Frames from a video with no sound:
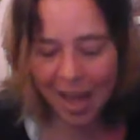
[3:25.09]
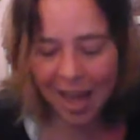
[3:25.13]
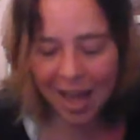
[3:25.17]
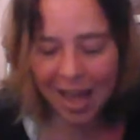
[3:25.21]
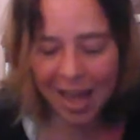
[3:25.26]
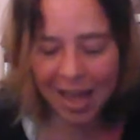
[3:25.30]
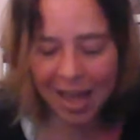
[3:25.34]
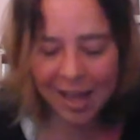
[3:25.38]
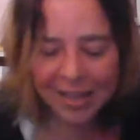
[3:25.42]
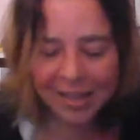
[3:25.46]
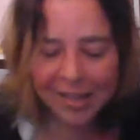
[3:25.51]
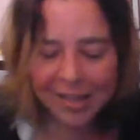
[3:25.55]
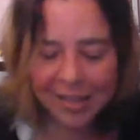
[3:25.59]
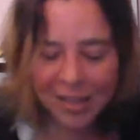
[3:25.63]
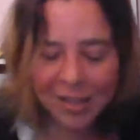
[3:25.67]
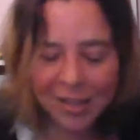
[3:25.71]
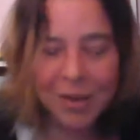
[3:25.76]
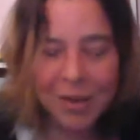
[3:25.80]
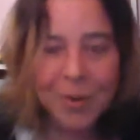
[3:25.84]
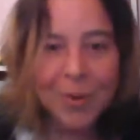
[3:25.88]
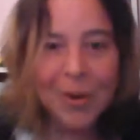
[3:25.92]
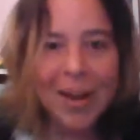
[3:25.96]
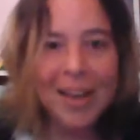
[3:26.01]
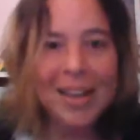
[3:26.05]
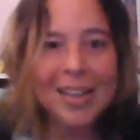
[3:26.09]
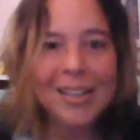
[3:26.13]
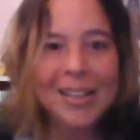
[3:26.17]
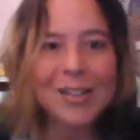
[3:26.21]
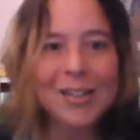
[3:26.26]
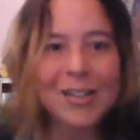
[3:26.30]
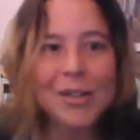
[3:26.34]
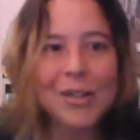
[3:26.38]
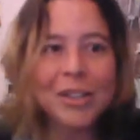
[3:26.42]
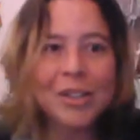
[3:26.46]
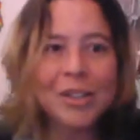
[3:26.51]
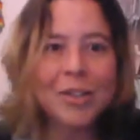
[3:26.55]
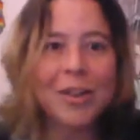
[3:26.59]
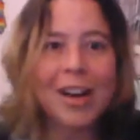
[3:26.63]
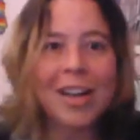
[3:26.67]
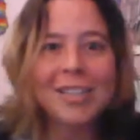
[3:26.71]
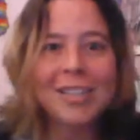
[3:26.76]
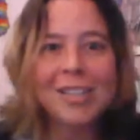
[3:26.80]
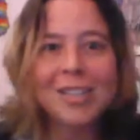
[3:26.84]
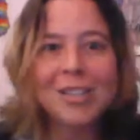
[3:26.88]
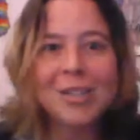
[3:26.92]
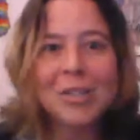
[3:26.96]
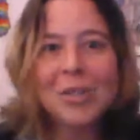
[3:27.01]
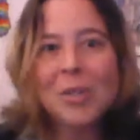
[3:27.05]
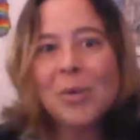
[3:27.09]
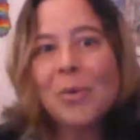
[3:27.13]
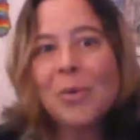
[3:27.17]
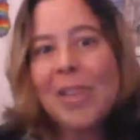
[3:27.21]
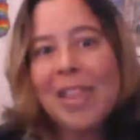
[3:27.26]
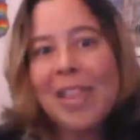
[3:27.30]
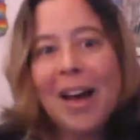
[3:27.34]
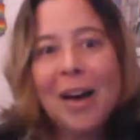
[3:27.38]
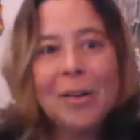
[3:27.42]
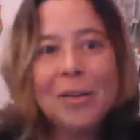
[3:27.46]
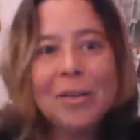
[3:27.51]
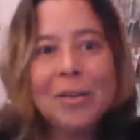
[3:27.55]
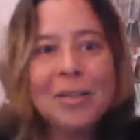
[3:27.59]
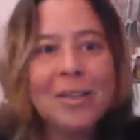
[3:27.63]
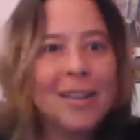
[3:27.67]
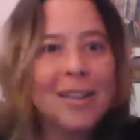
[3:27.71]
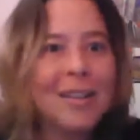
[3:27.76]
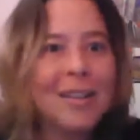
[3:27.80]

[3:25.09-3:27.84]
And you know what? You could try to do it without